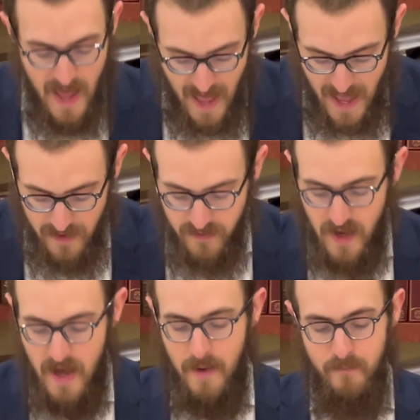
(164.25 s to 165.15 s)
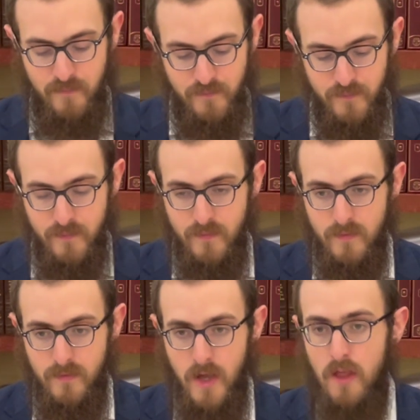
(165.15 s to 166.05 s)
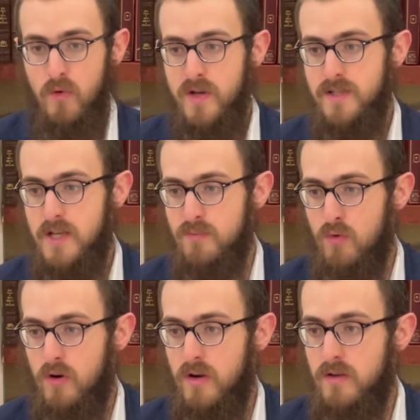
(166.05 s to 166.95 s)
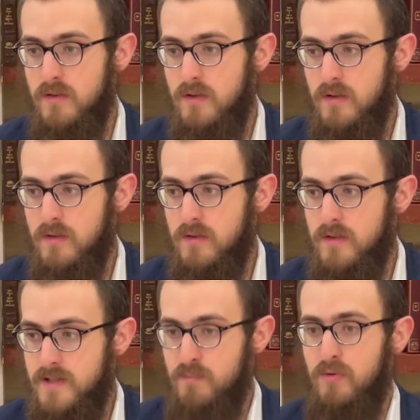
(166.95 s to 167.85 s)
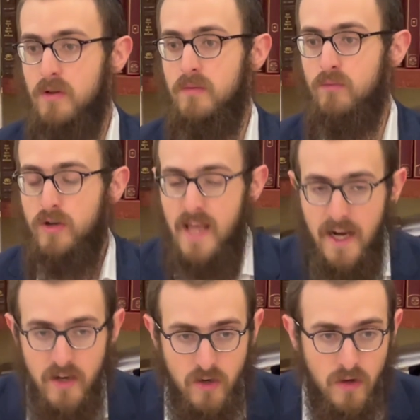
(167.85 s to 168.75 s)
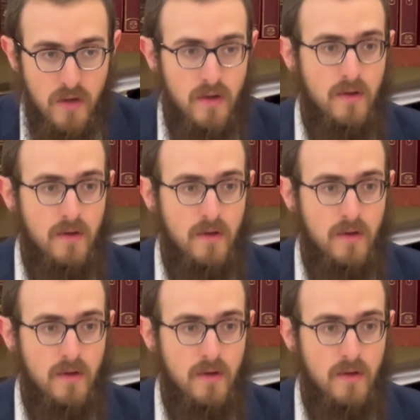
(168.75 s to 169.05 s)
And the other reason is more simple, more technical.